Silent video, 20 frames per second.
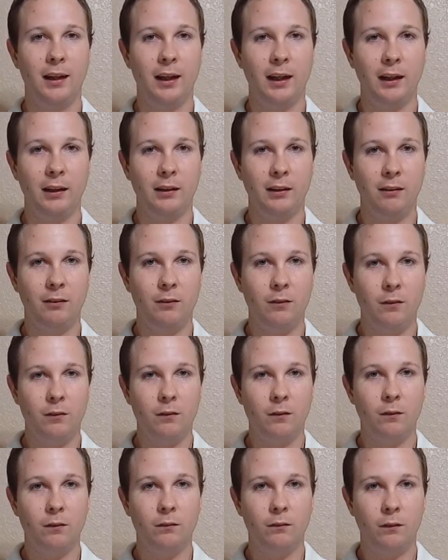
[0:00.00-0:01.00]
and
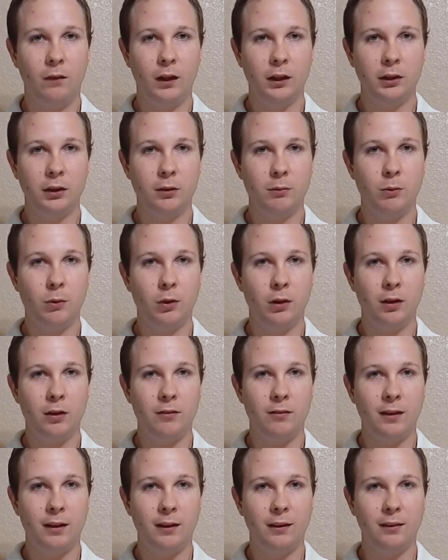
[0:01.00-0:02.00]
watch some more
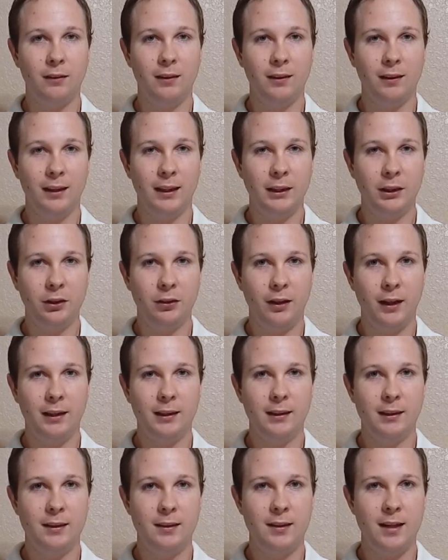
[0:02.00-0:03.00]
of our Let's Try
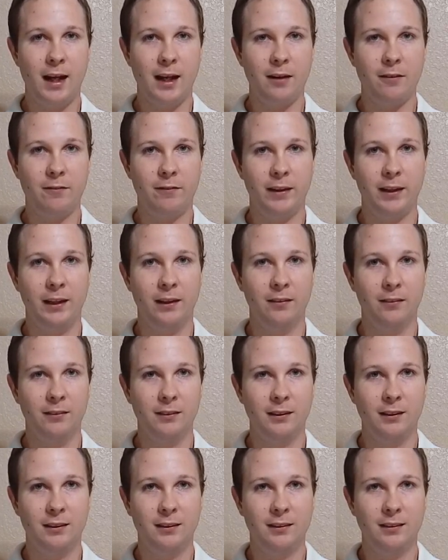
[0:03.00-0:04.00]
This Tech videos.
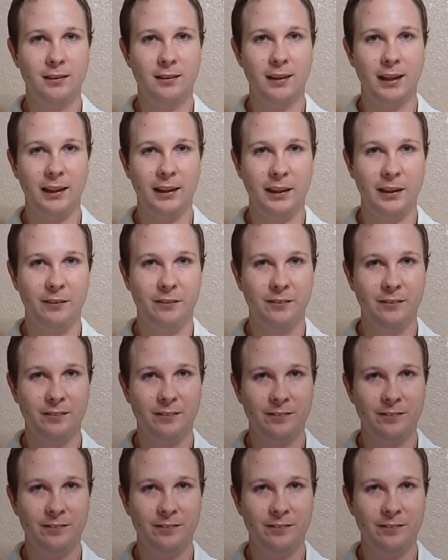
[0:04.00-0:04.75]
Thank you.